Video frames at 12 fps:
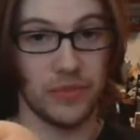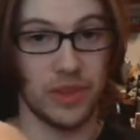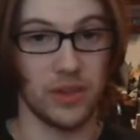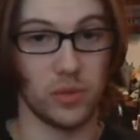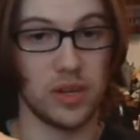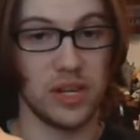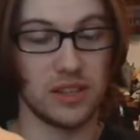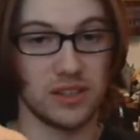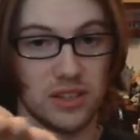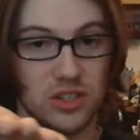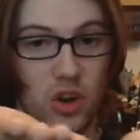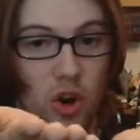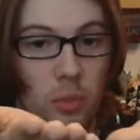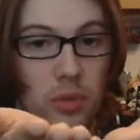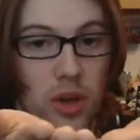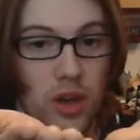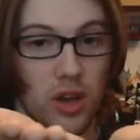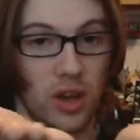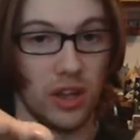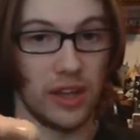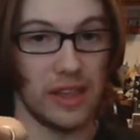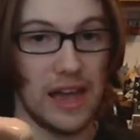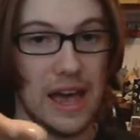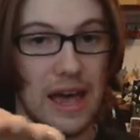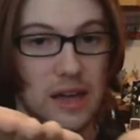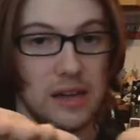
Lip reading: and the wings at the top are like that,